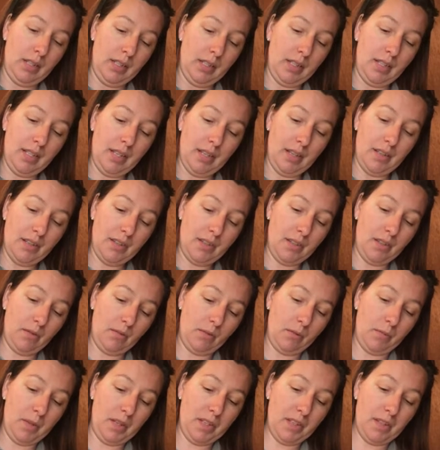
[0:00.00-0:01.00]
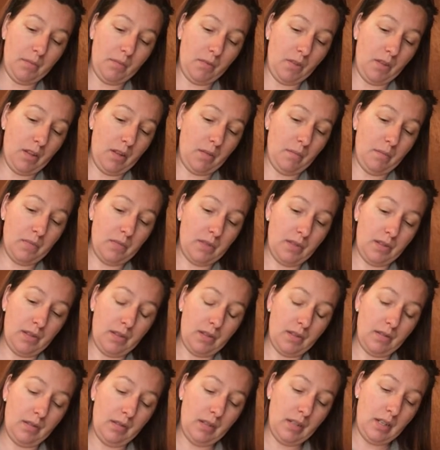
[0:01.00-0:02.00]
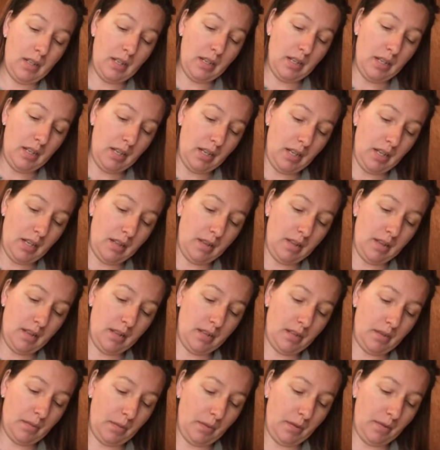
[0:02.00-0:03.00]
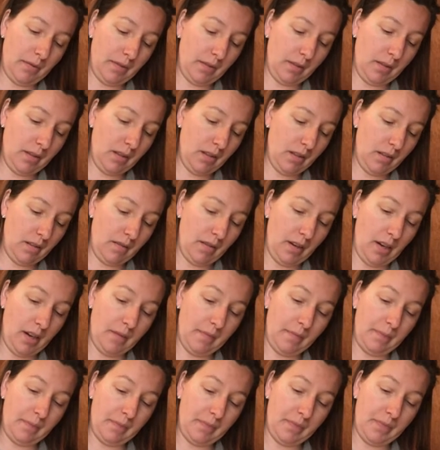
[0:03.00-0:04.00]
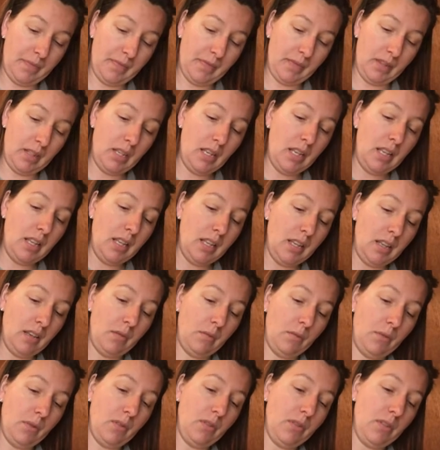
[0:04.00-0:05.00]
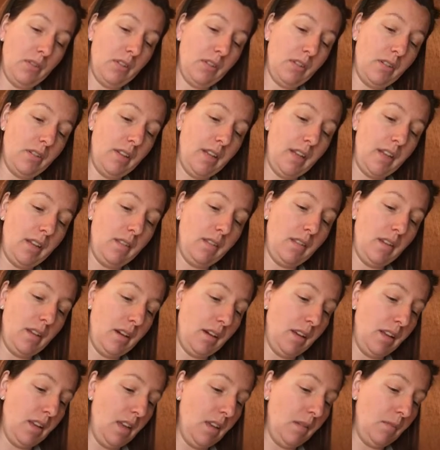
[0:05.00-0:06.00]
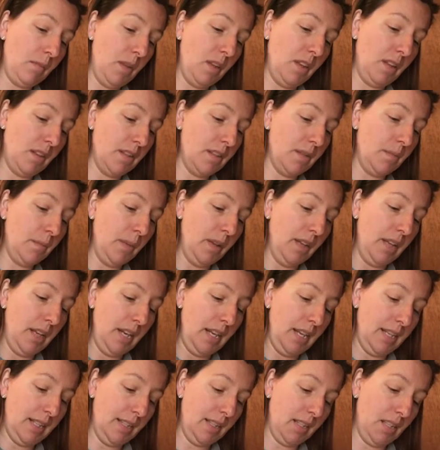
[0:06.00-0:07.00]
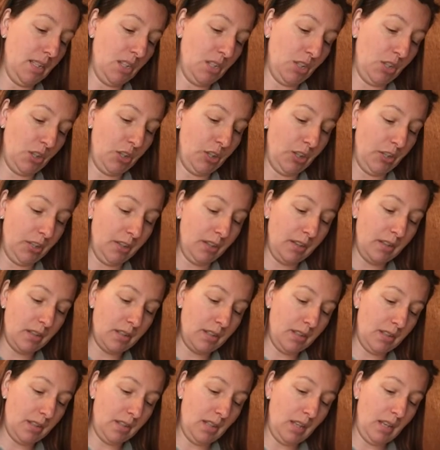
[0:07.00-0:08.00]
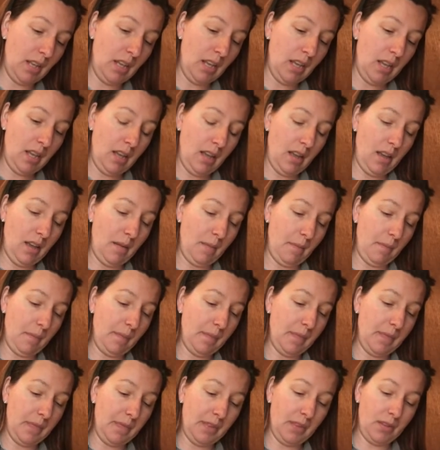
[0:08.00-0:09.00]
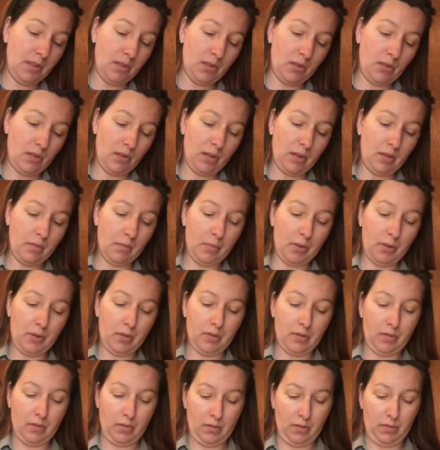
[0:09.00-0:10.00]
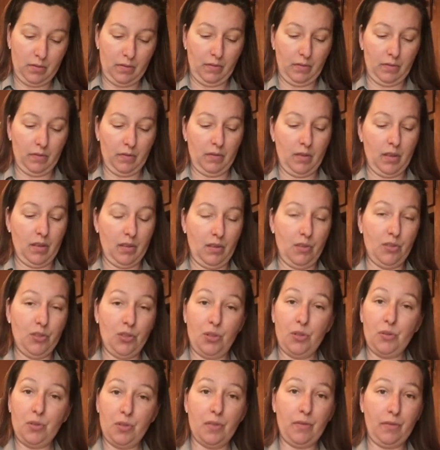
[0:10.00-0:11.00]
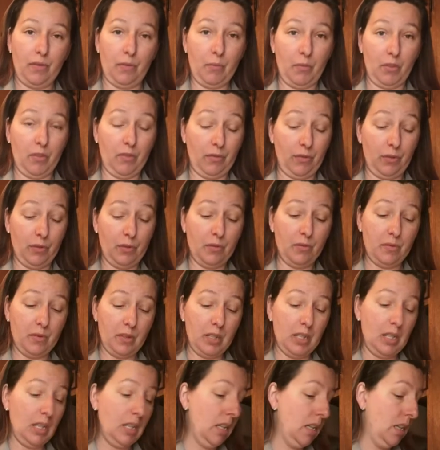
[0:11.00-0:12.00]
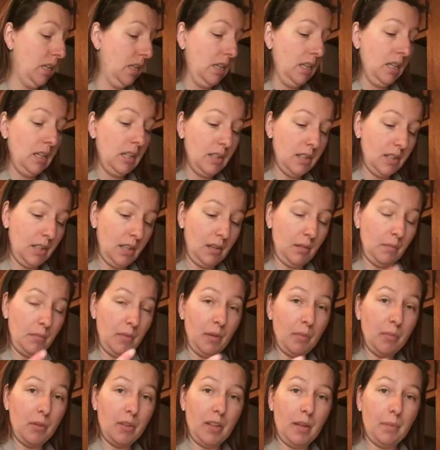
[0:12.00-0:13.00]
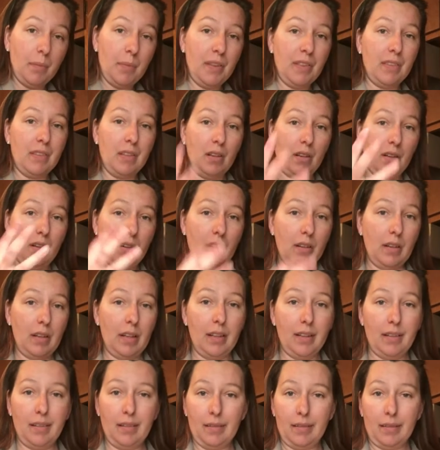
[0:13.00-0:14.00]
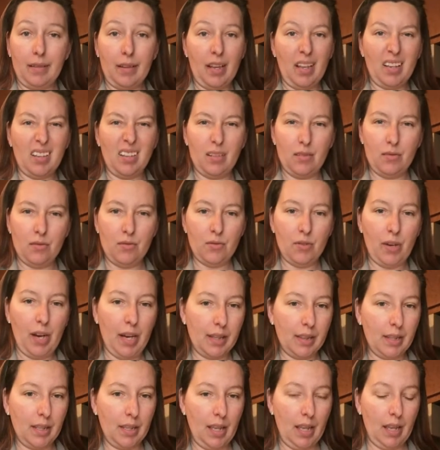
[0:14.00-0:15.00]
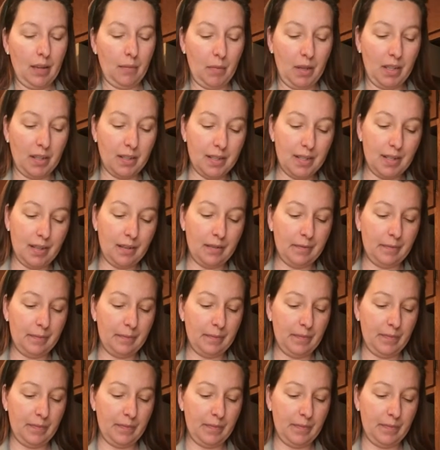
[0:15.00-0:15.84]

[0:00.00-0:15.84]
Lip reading: Yes, there will be some clumps, and that's perfectly alright. It will look like a lot of cake mix, but as this cooks, the syrup and the juice from the fruit is going to bubble up in there and kind of drag the cake mix down